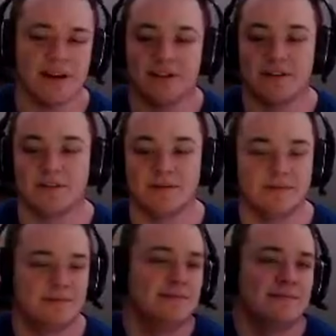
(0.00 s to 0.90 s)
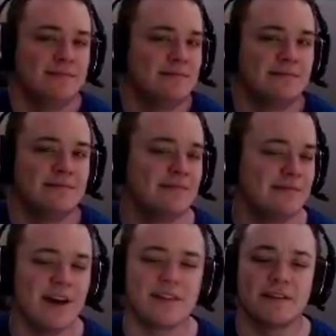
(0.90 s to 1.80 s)
do?
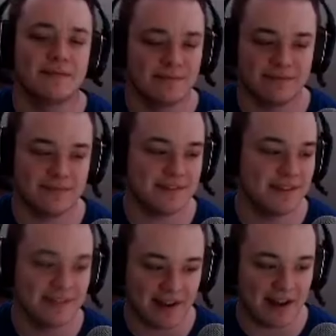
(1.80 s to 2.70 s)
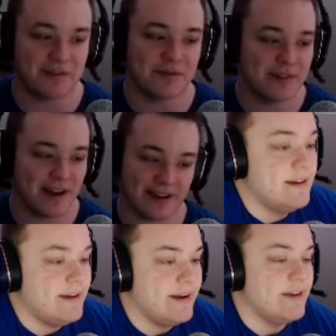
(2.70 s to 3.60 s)
Nothing. Can't do dick.
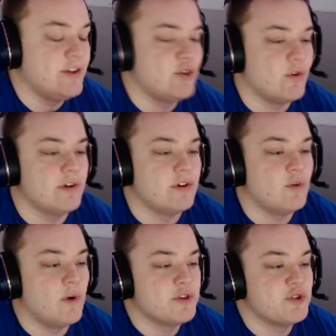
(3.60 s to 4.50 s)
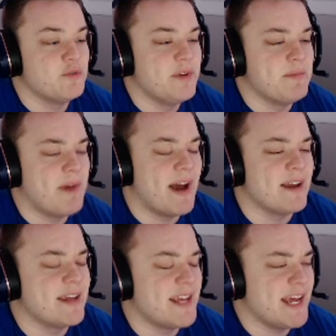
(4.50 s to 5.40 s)
Hey, Joel, want to be my
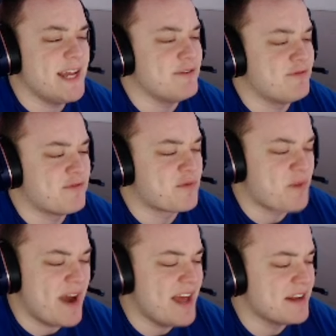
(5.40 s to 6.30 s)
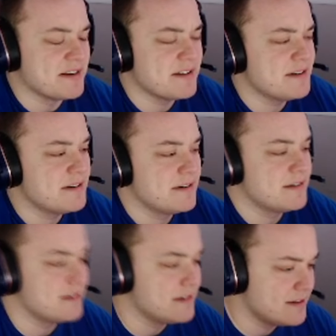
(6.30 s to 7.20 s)
gay friend?
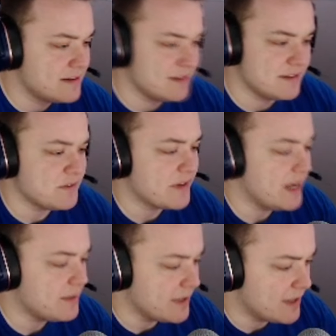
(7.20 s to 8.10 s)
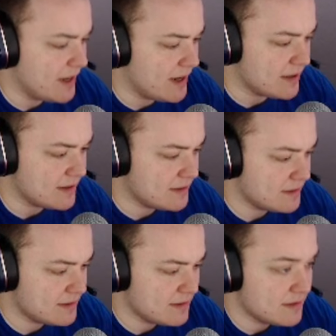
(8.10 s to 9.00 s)
It's okay to be gay.
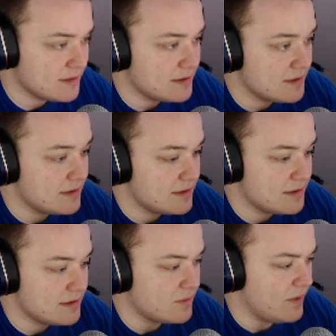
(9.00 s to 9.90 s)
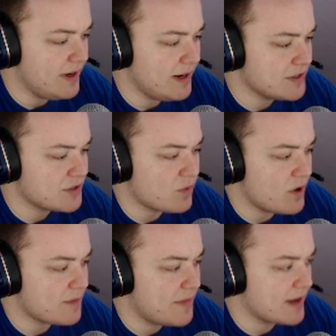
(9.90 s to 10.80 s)
What did I just walk back